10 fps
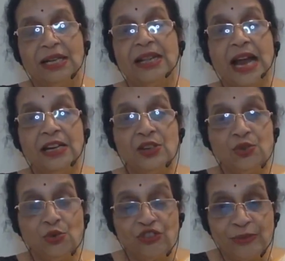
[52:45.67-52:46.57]
that the
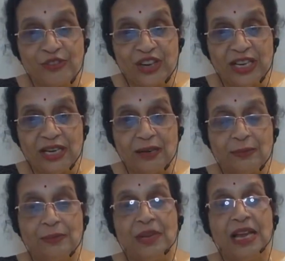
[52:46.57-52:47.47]
Sukshma
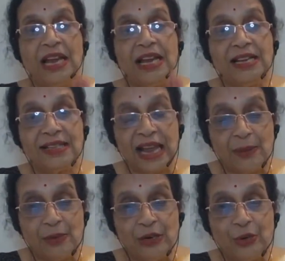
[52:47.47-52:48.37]
Shariram is
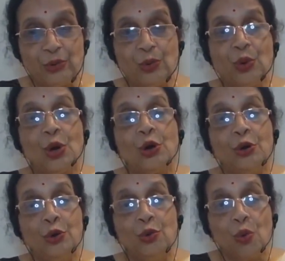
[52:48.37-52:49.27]
able to
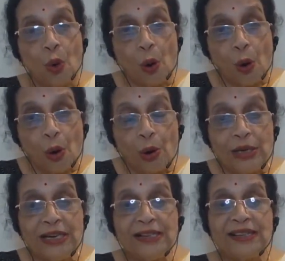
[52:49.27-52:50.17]
do
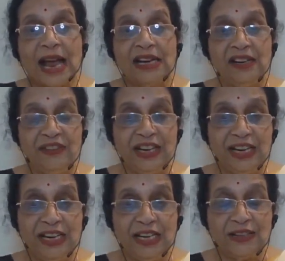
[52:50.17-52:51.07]
all its
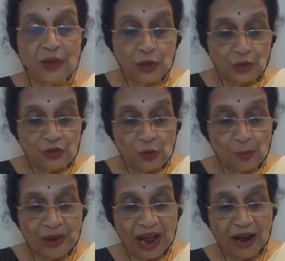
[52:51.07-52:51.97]
activities. So
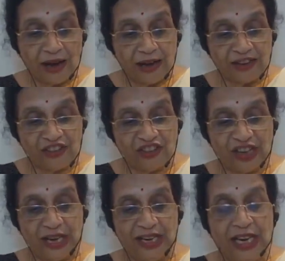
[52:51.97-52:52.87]
Prana
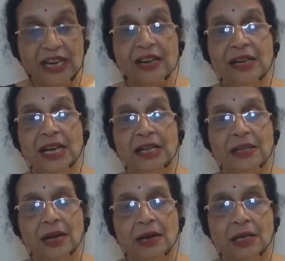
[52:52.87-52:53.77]
Sharira
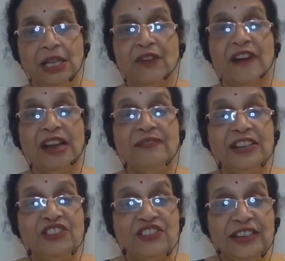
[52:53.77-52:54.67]
Neta, the one
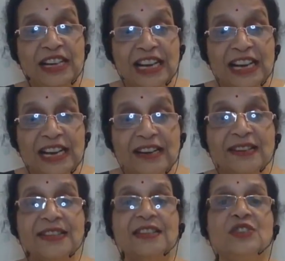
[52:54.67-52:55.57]
which
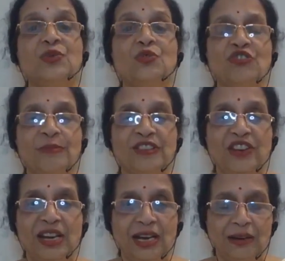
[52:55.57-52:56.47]
leads the Sukshma
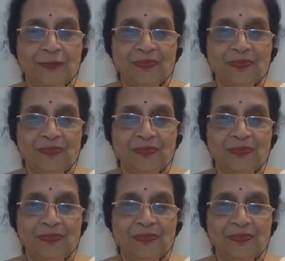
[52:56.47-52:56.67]
Sharira,